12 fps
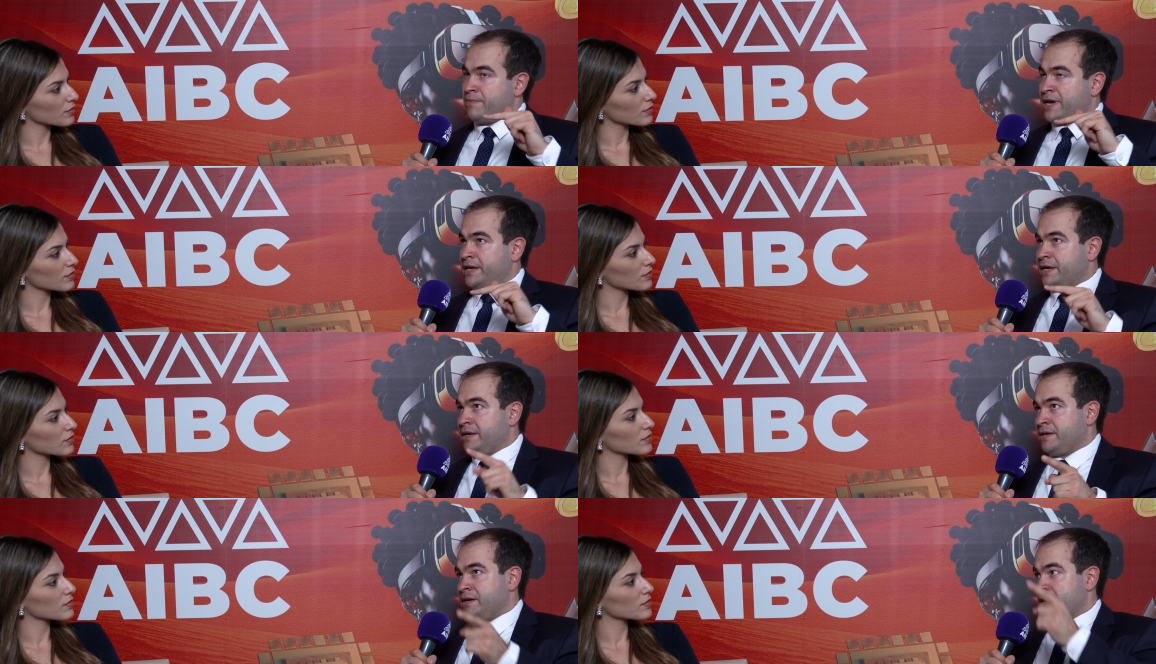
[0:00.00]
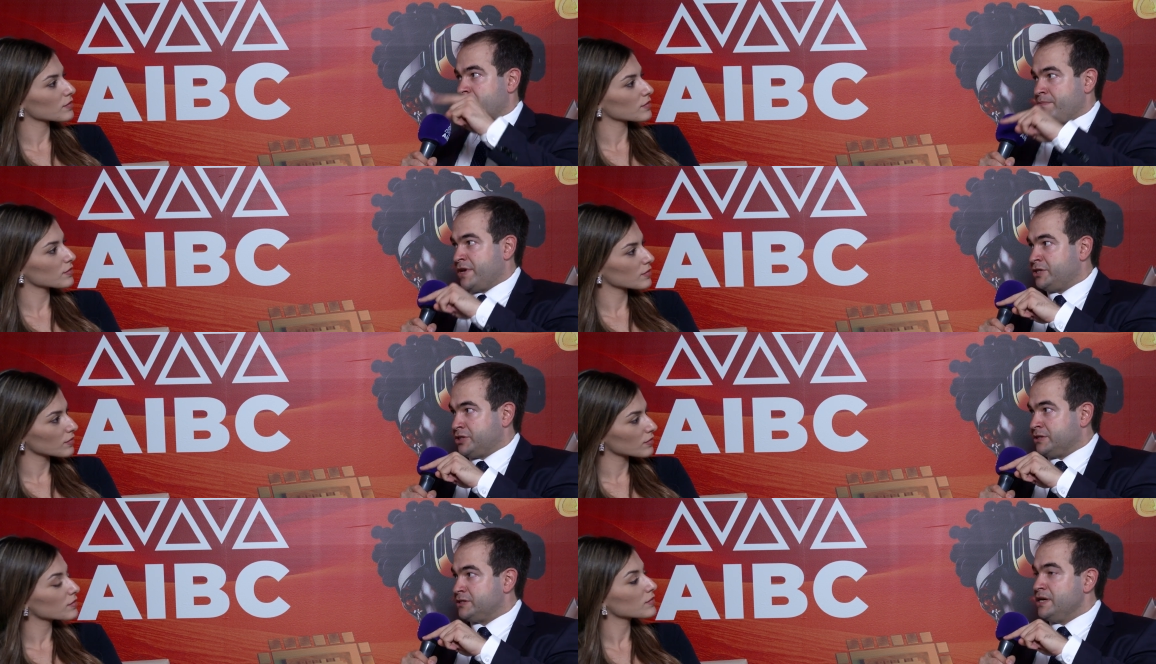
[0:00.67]
Speaker 1: making uh,
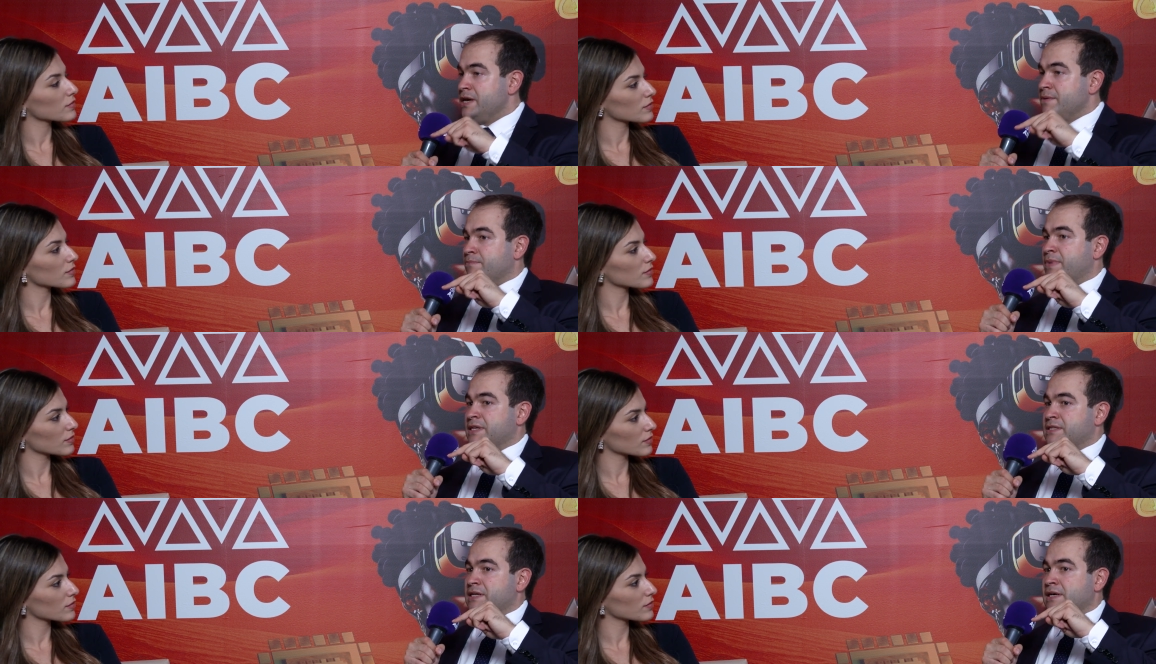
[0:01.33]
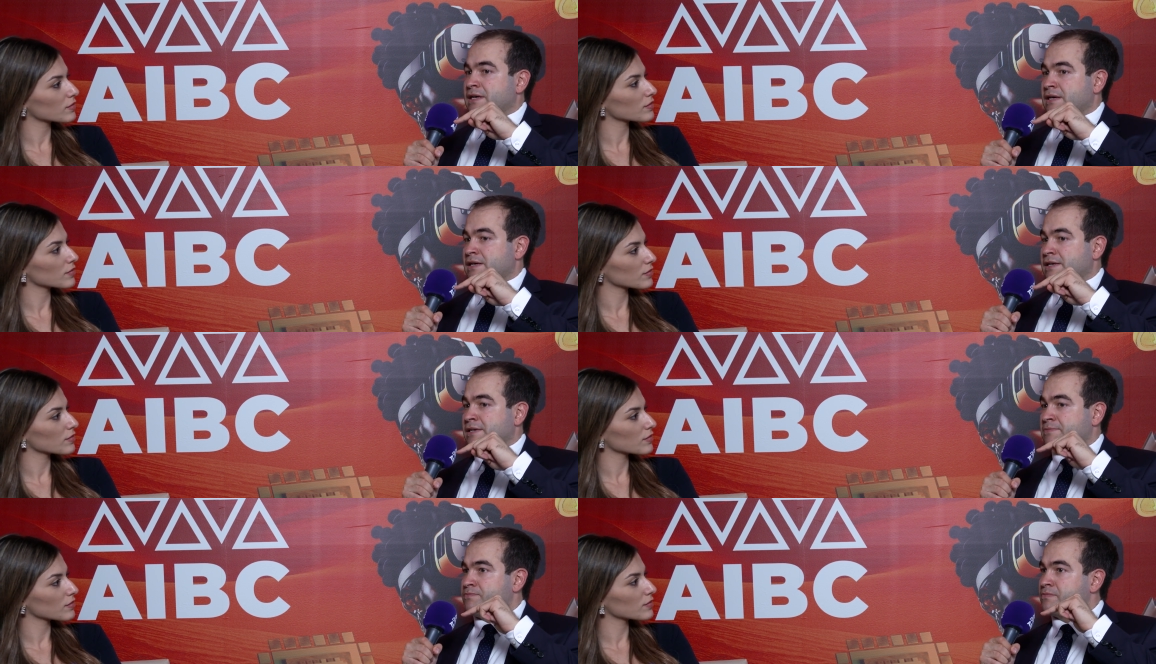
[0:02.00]
merchants, but
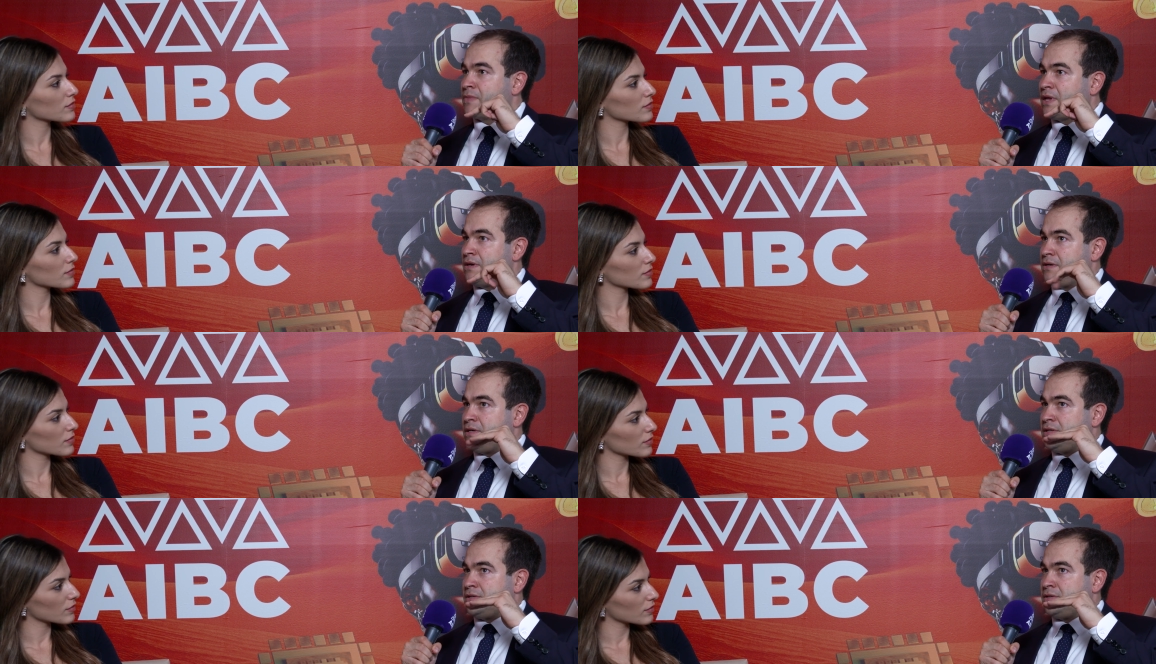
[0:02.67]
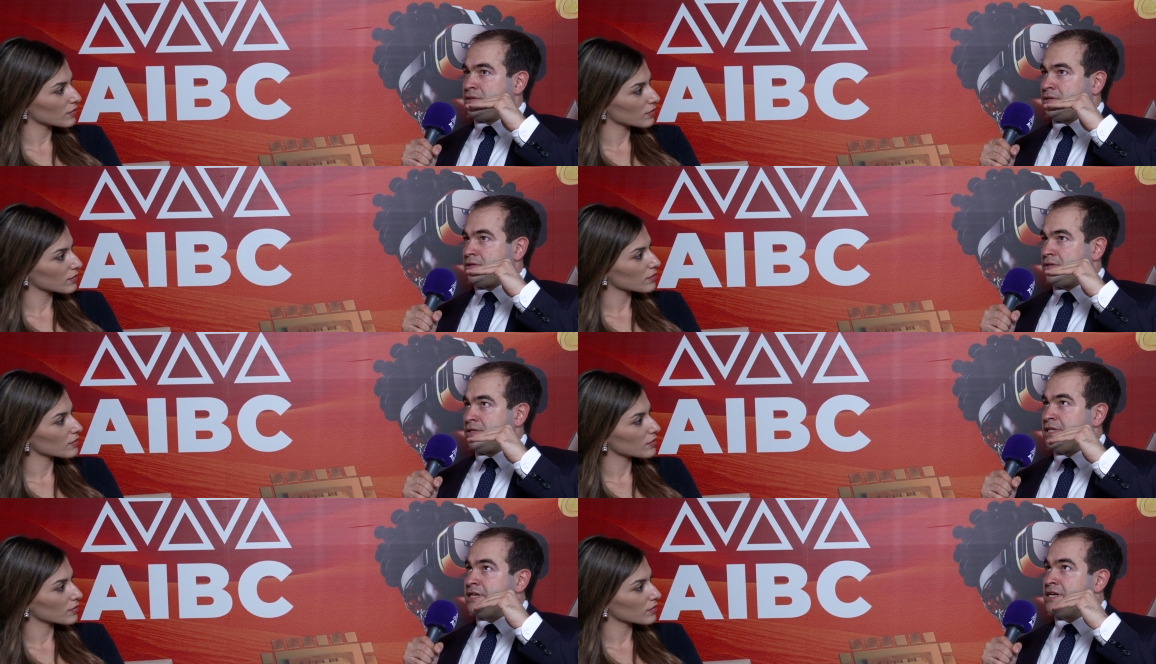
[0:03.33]
um, uh,
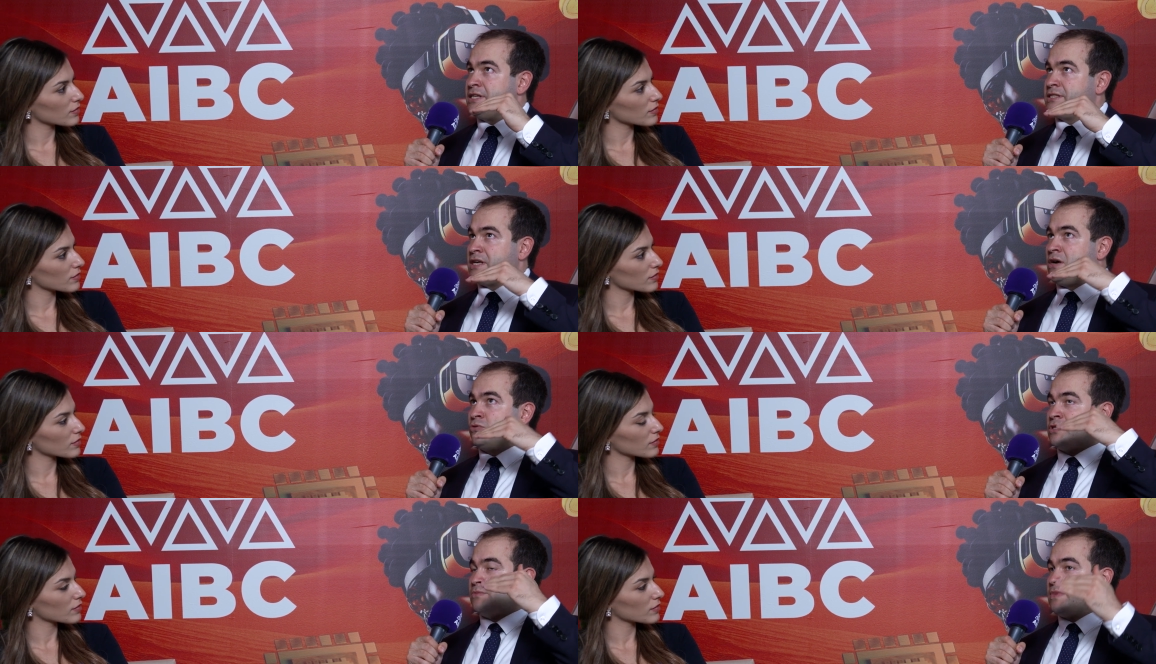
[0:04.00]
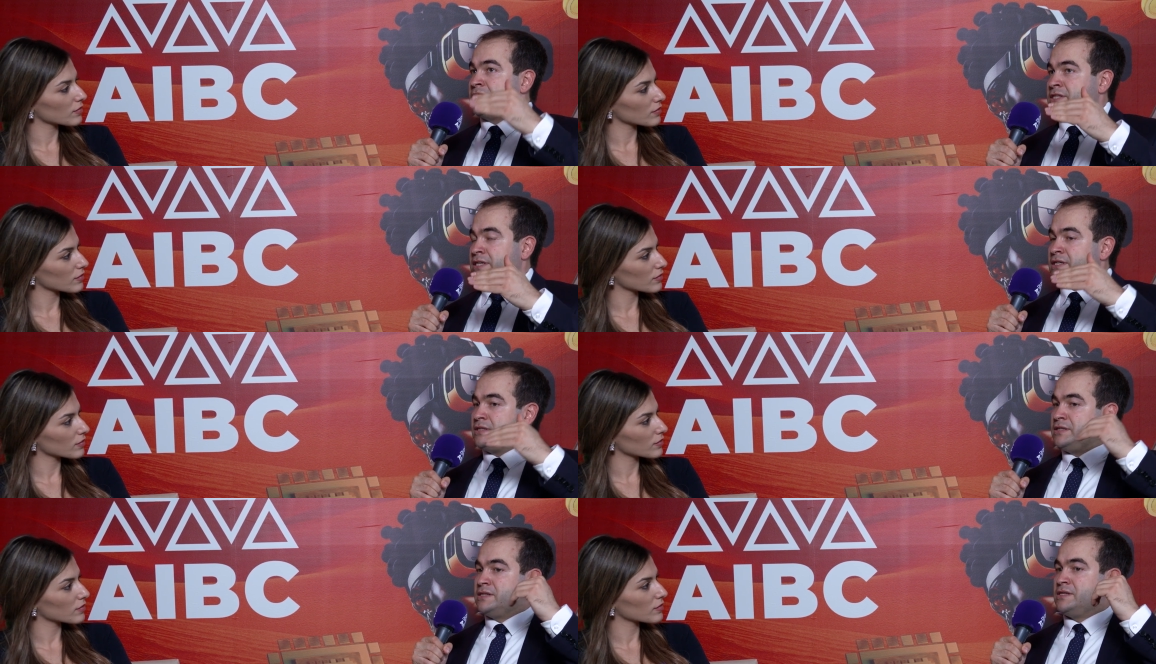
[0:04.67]
increase automatic
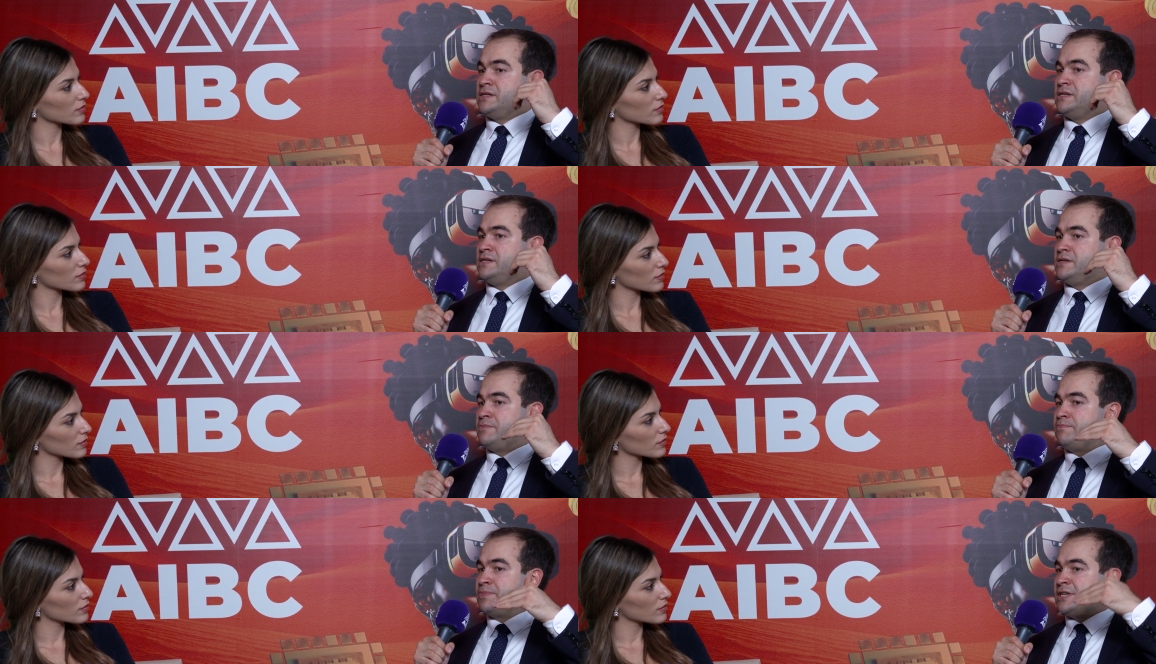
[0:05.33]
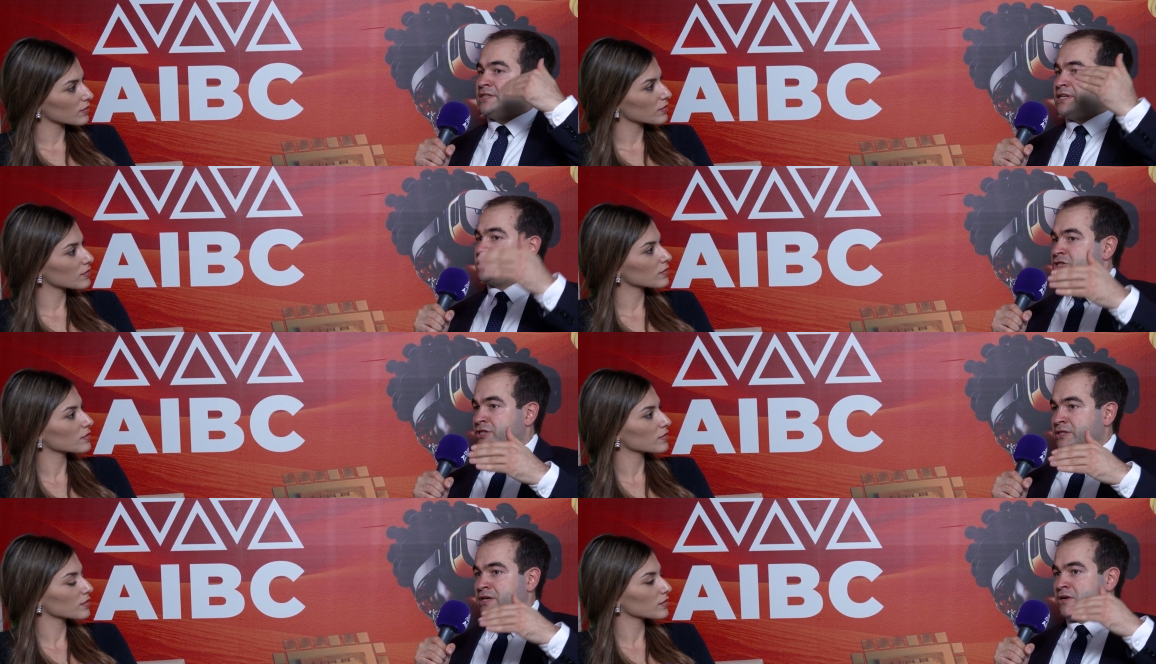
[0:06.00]
uh,
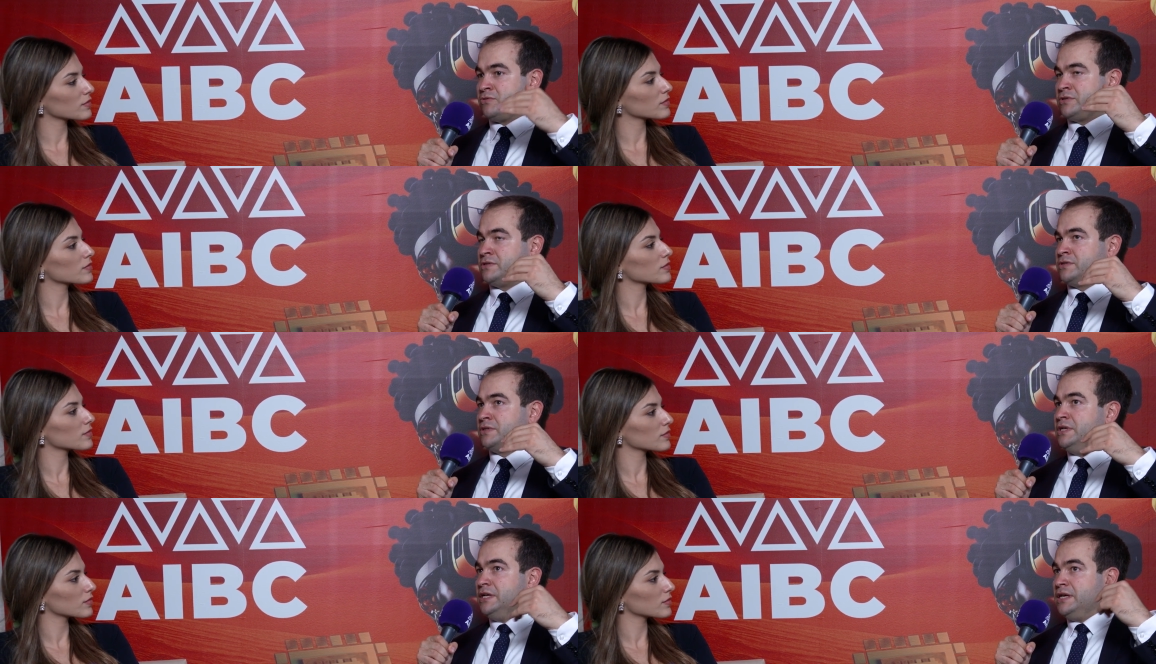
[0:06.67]
protection, auto